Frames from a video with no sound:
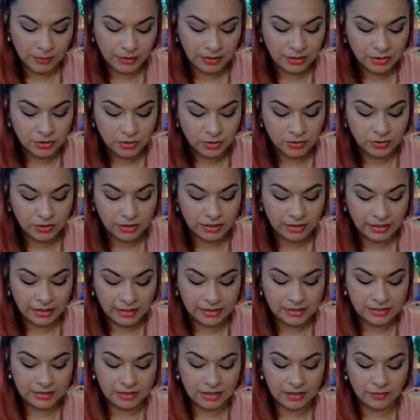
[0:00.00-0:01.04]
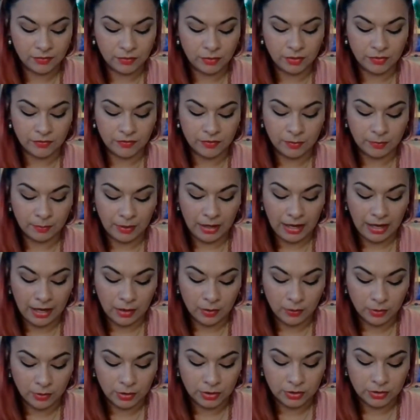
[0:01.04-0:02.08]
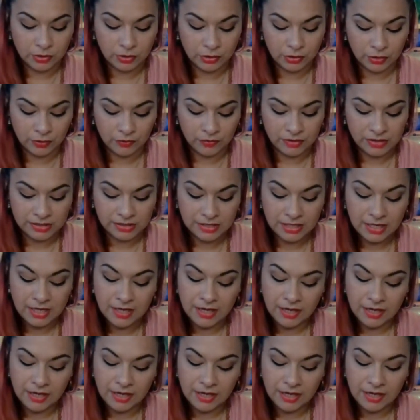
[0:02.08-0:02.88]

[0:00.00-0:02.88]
into the next level of empowered service